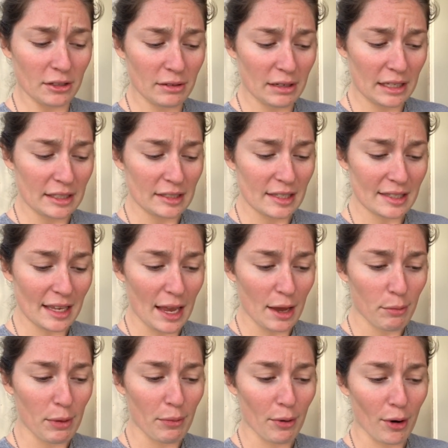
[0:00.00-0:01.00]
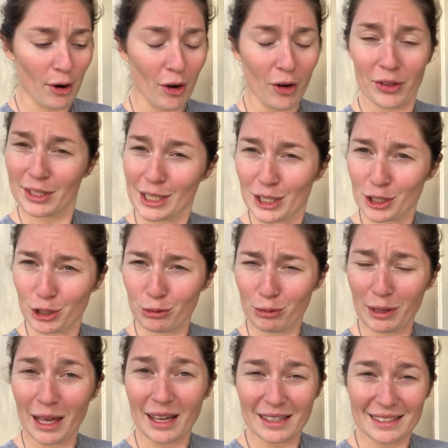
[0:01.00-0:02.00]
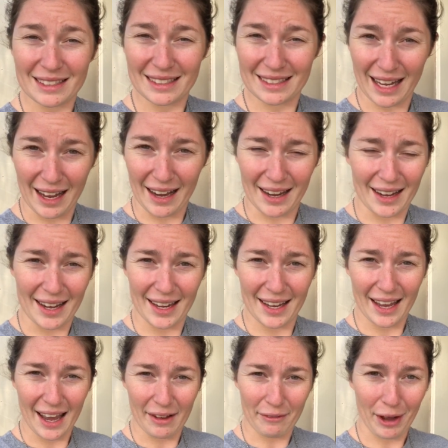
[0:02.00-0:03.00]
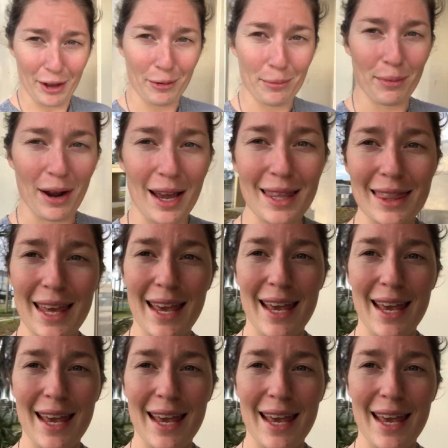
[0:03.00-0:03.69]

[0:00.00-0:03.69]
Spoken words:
needless to say, all the teachers were like dying out of breath,